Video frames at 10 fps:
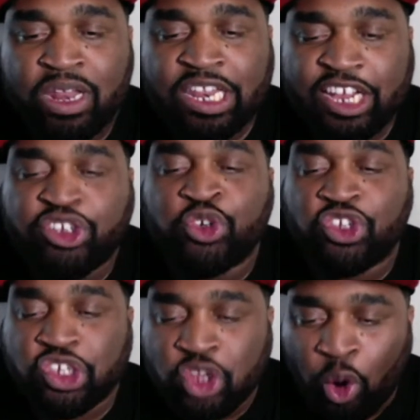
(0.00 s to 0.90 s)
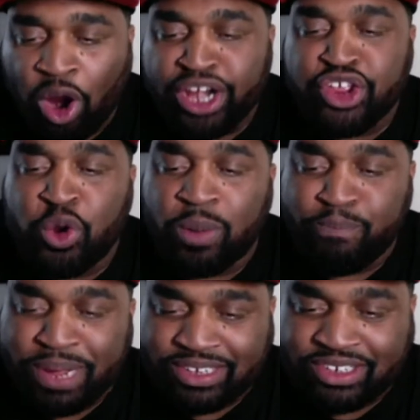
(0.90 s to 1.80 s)
Did you start your
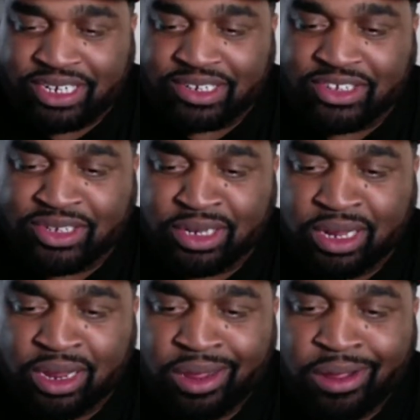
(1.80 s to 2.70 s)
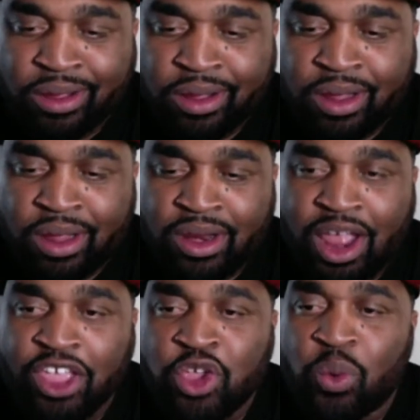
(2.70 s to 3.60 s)
business
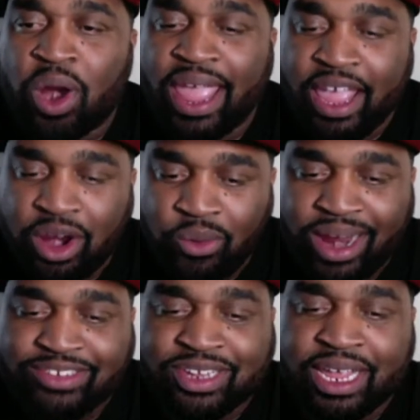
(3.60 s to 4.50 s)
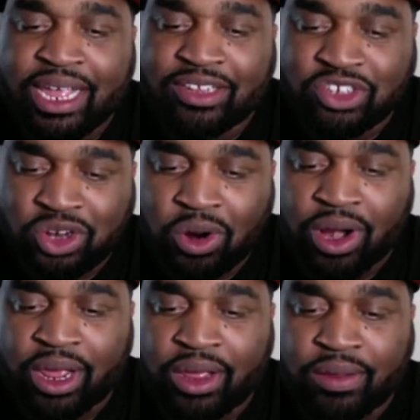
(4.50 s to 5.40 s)
that you were interested in starting?